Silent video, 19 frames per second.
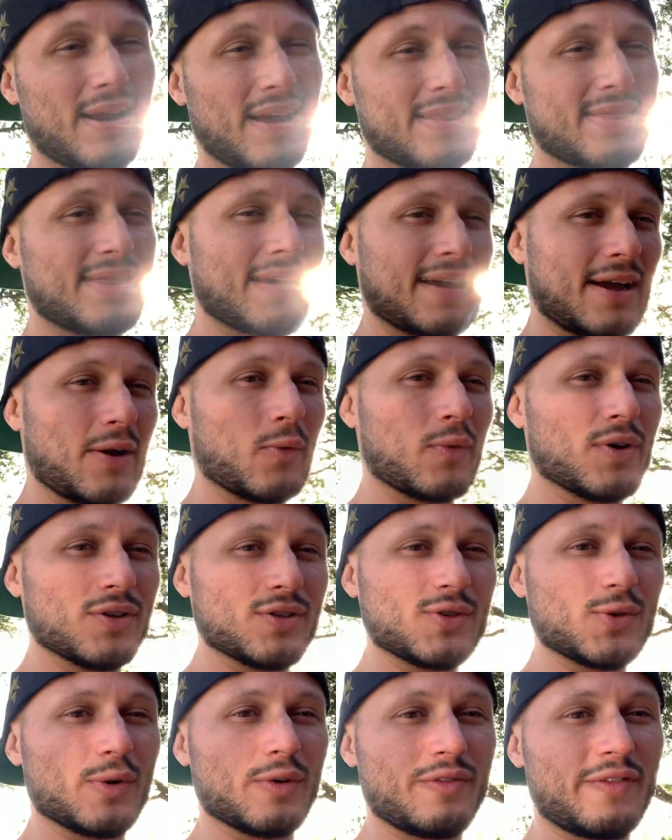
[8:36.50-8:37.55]
I think I will
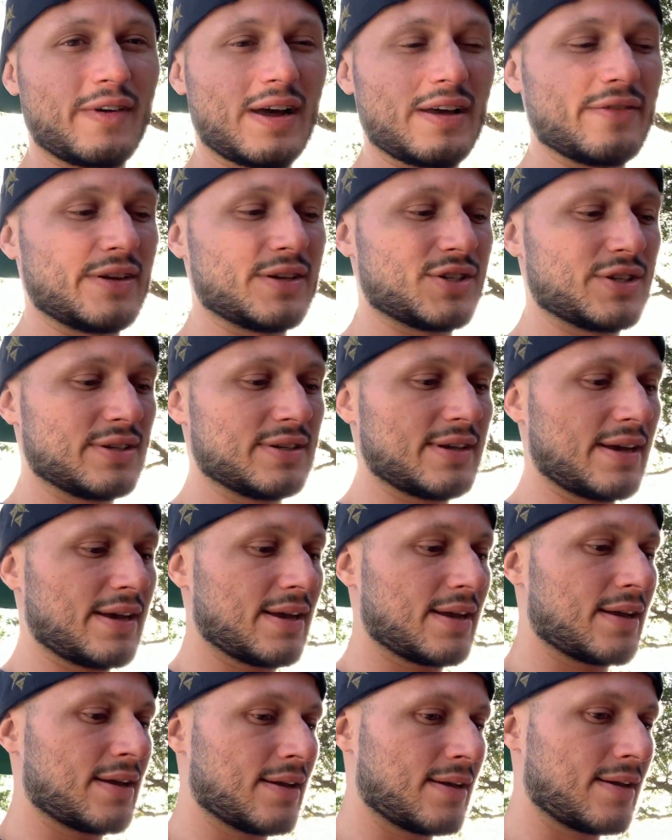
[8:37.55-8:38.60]
do a 5-inch
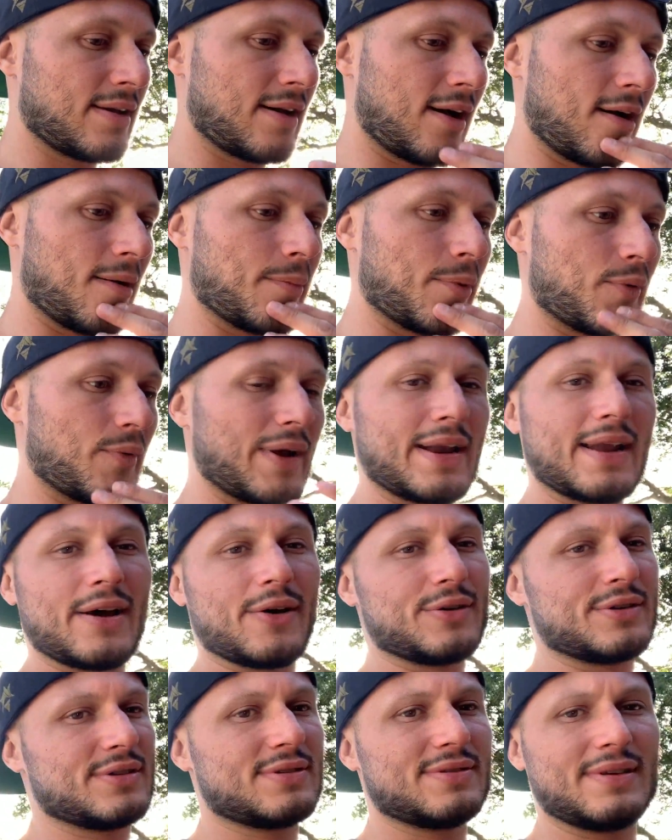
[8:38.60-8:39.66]
intake. But right now
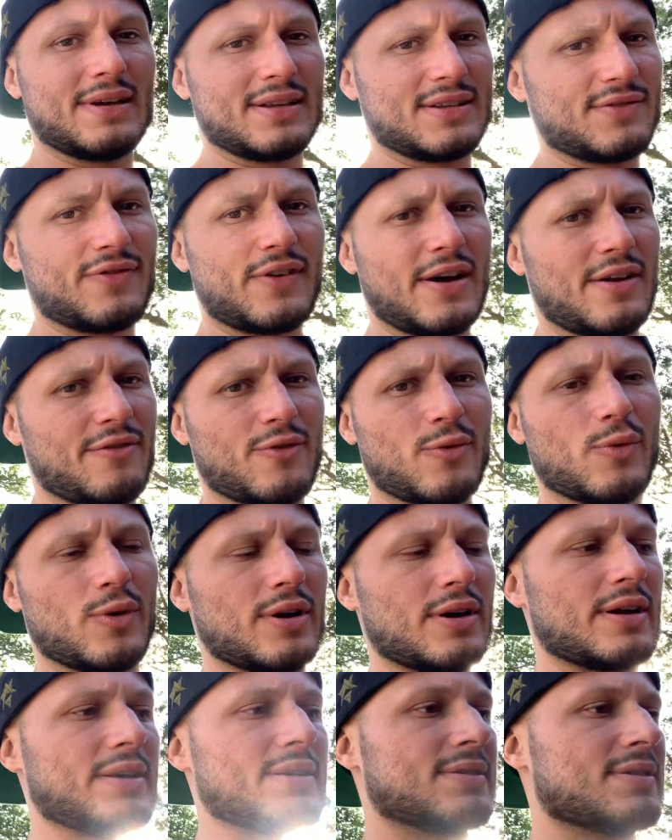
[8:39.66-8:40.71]
it's fine for what
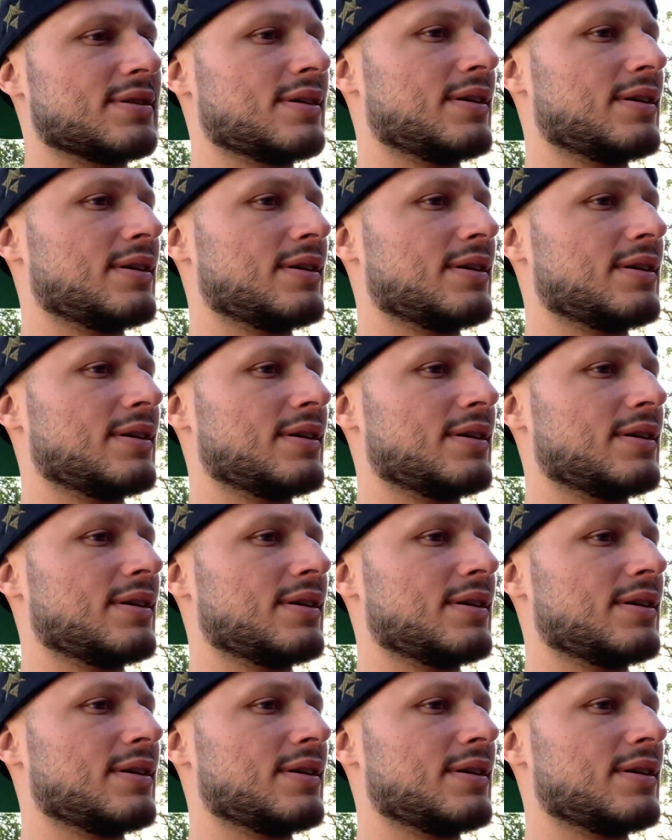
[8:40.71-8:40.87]
it is.